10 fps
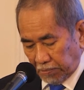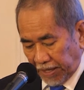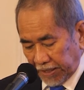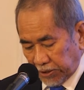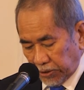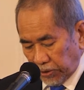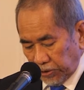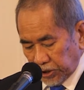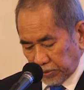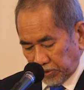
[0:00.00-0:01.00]

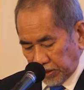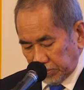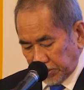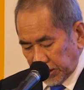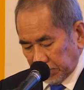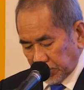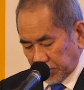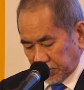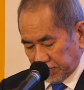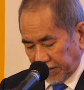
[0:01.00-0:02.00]
Micro and small medium
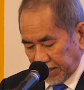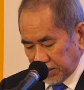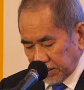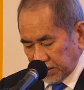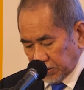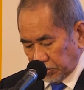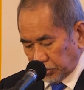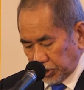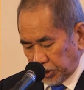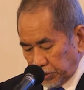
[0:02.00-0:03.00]
enterprises
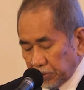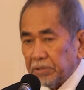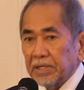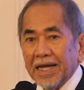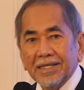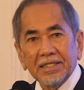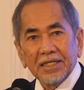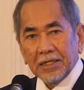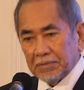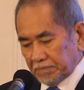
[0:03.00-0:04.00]
constitute
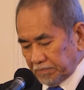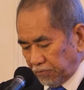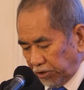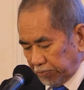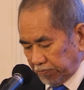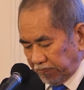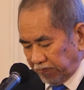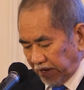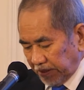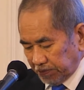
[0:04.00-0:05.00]

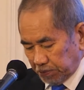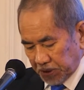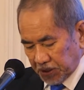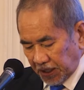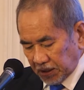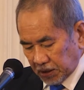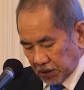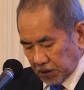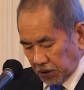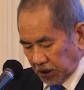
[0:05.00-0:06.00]

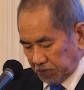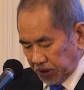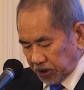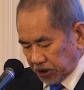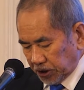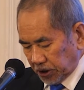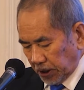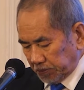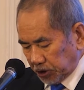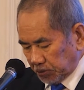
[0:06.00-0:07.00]
98.5% of the business
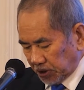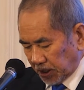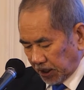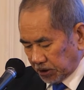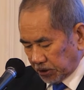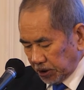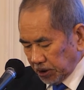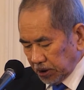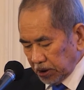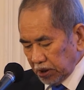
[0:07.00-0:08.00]
establishment in the
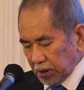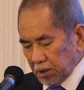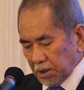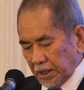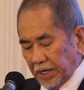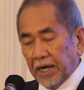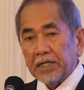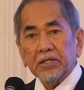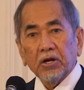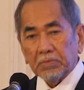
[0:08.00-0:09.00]
country and
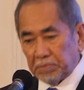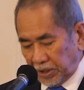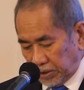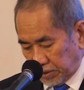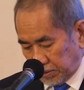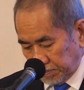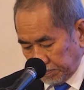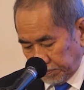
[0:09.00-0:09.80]
has long been